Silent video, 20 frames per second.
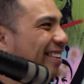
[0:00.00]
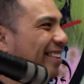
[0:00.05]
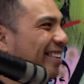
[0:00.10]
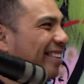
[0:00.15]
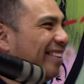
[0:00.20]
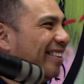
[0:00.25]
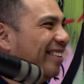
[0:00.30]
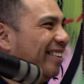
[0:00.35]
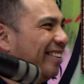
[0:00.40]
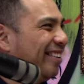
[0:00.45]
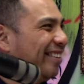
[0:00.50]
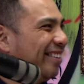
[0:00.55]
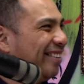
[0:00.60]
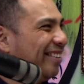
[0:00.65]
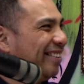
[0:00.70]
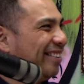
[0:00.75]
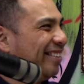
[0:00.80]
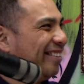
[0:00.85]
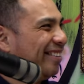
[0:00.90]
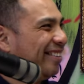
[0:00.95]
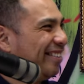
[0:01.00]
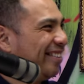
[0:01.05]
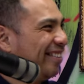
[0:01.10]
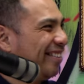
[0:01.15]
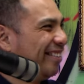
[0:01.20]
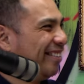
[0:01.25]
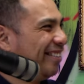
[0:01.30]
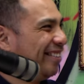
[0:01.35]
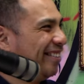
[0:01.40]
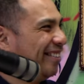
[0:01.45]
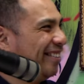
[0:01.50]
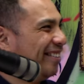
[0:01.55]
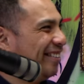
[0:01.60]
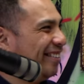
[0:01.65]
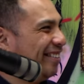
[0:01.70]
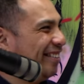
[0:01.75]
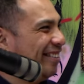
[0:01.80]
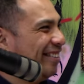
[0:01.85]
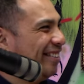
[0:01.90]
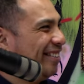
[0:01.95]

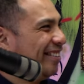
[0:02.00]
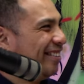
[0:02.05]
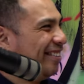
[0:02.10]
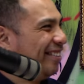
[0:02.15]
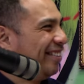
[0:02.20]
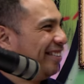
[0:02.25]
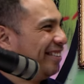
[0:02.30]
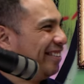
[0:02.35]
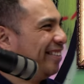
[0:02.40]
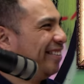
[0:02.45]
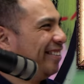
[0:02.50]
(silent)